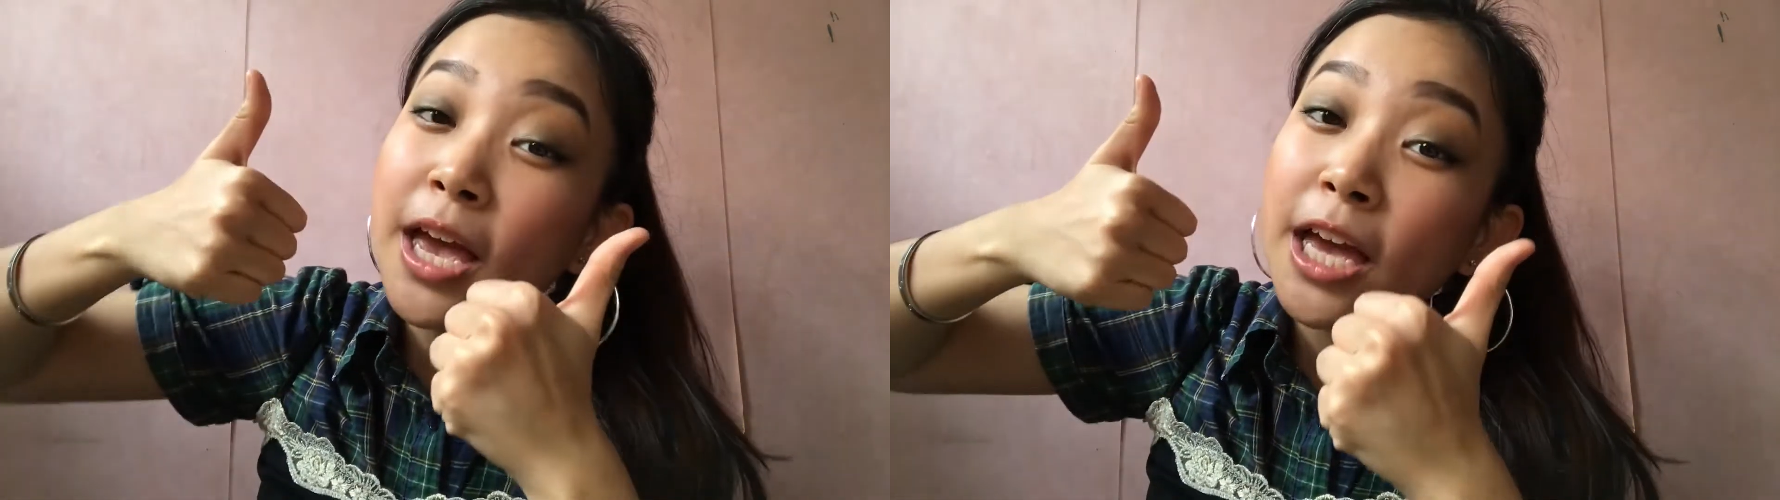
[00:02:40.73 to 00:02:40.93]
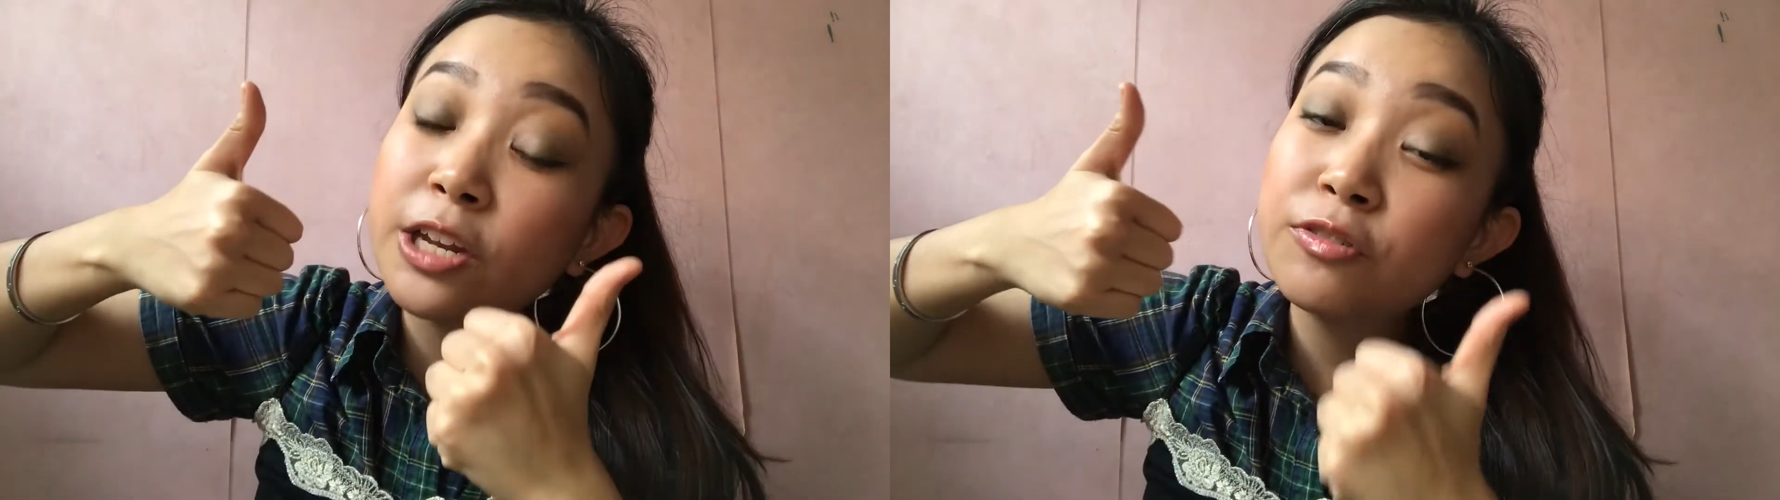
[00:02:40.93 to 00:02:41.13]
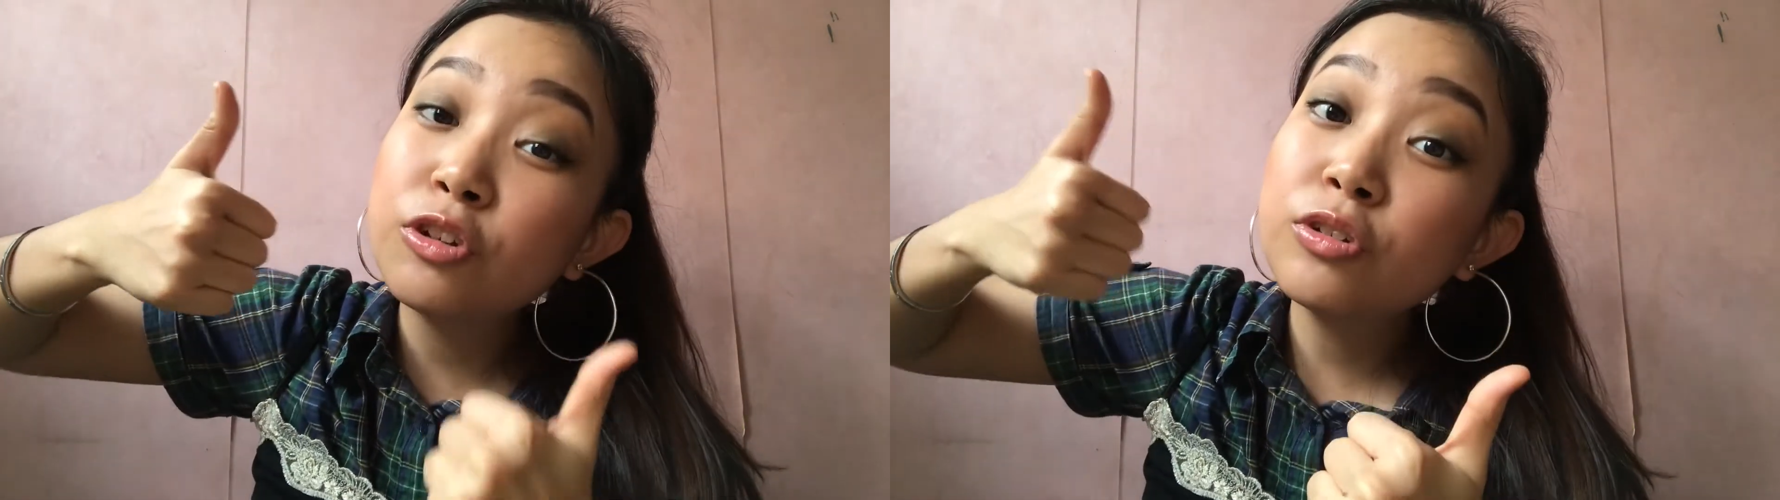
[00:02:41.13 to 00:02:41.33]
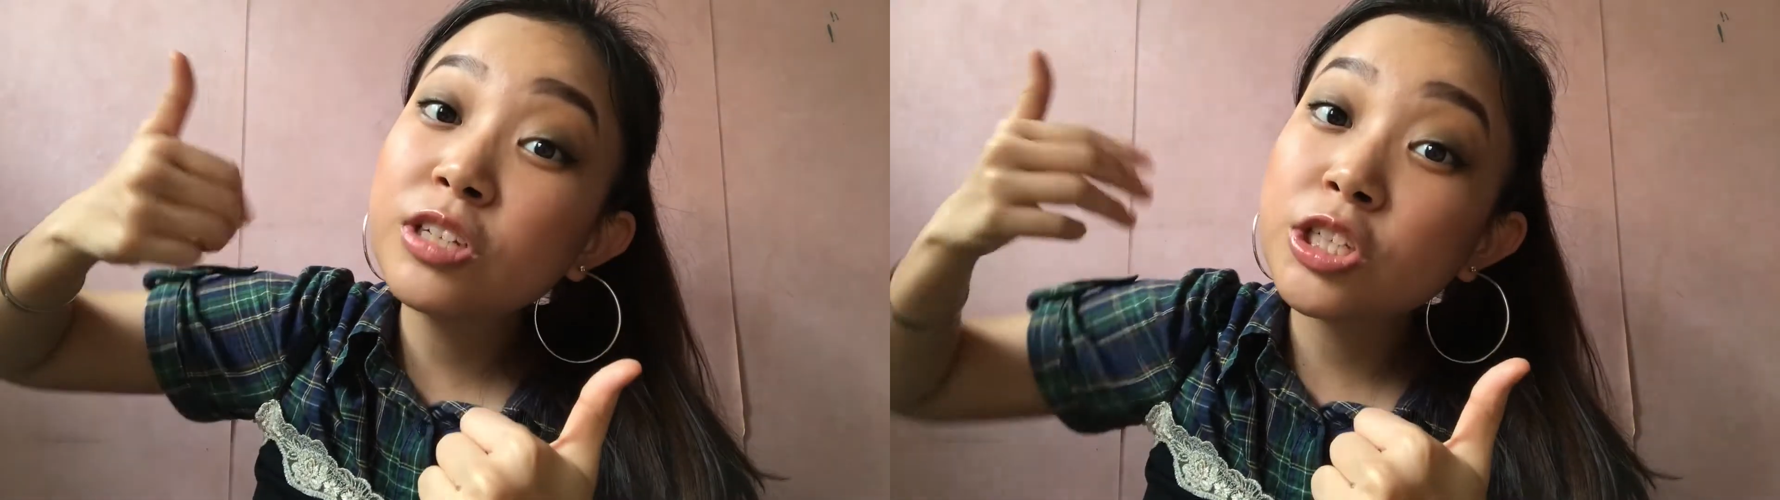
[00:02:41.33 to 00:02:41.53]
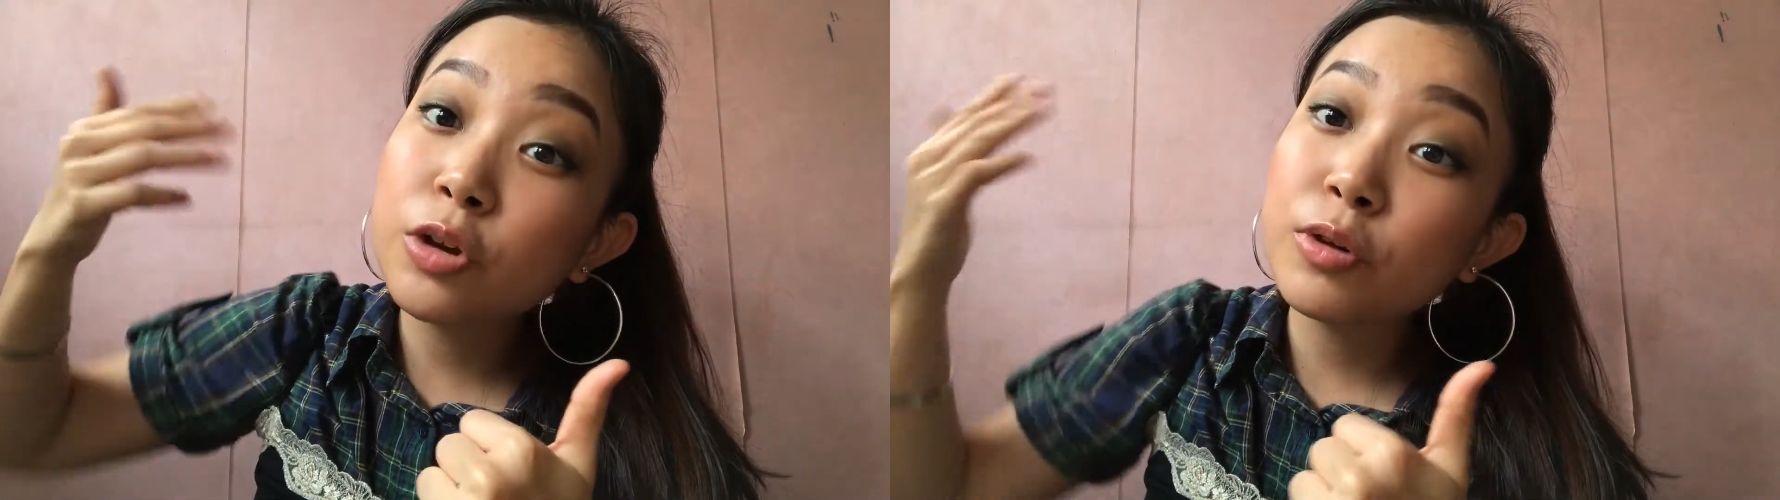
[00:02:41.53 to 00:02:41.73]
And if you do
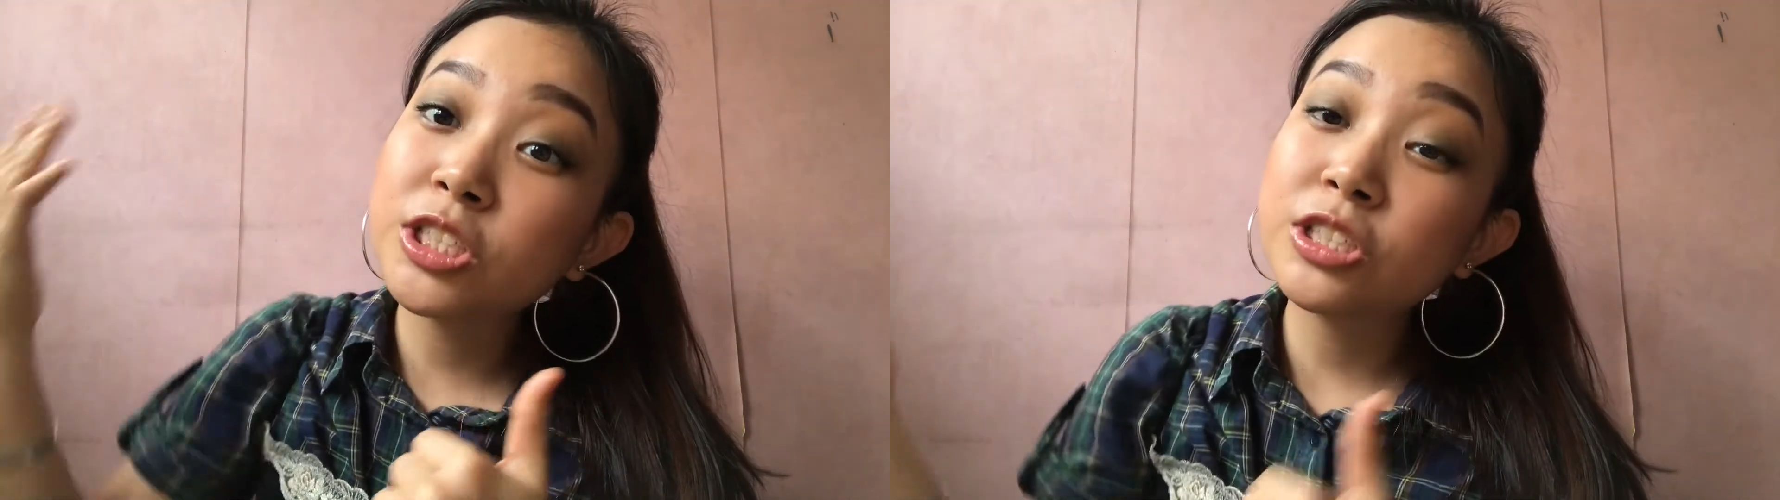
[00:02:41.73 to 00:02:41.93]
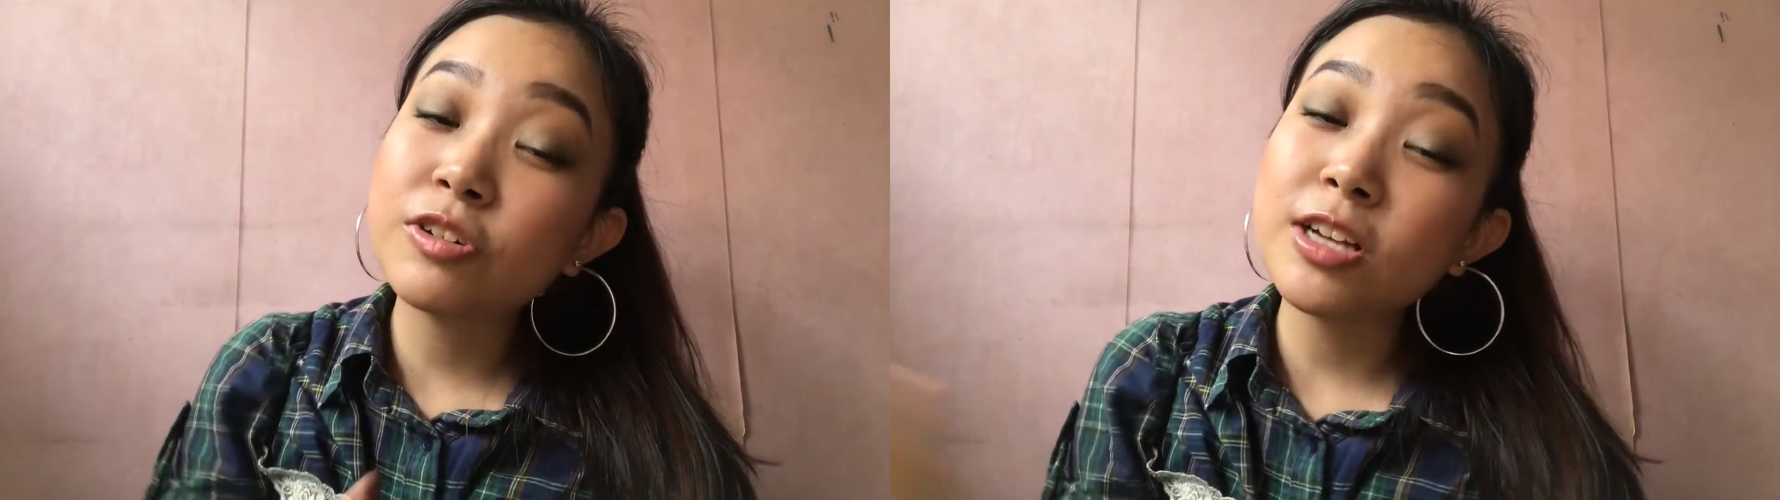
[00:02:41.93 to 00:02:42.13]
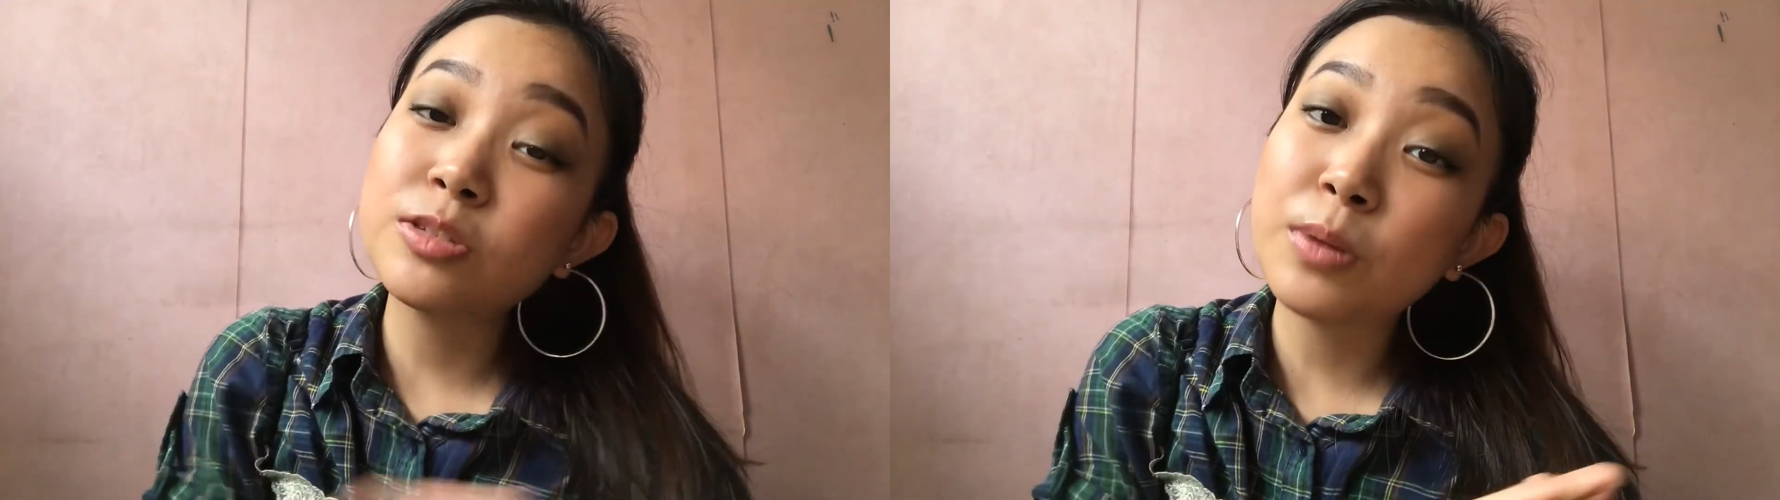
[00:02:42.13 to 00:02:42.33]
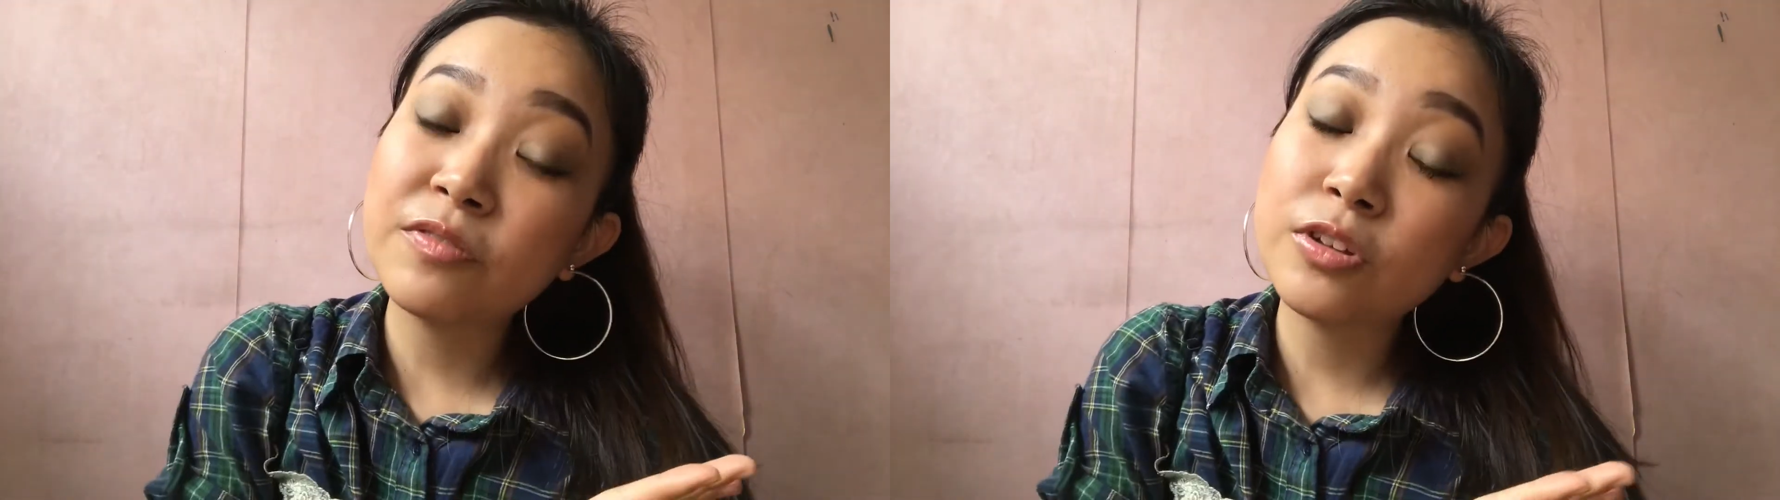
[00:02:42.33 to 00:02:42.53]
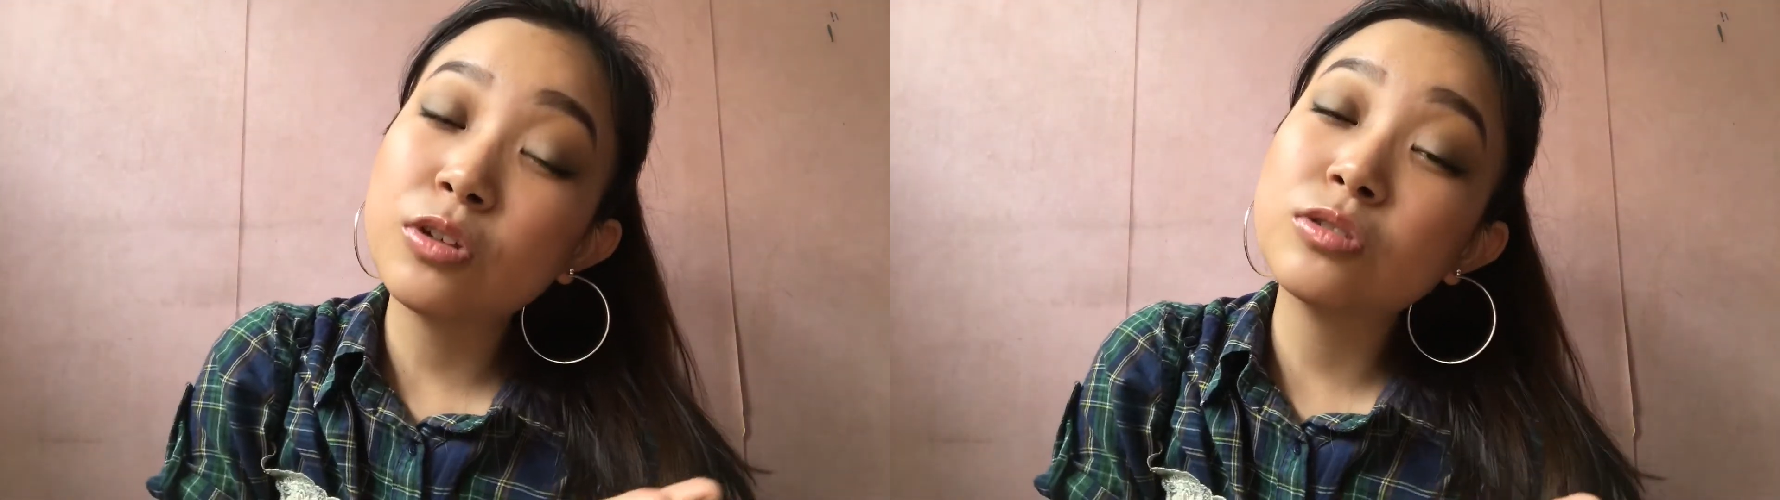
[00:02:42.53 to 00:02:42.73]
enjoy watching the rest of my
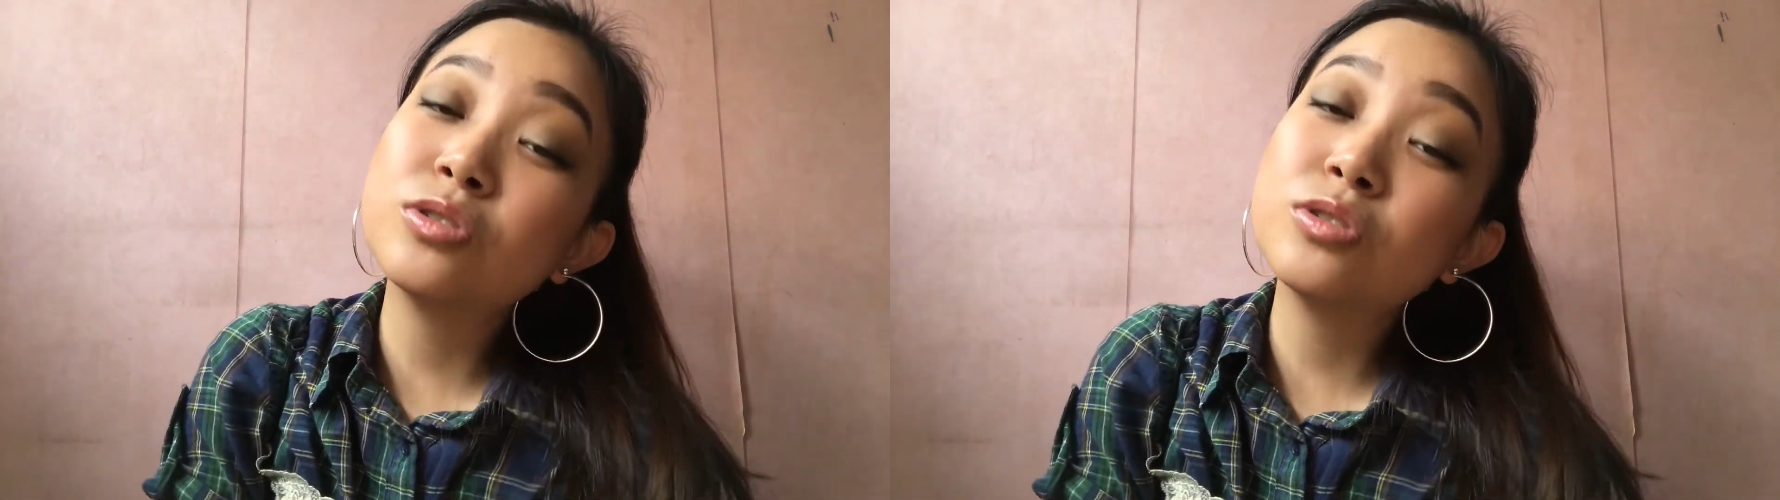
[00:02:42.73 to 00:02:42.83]
videos,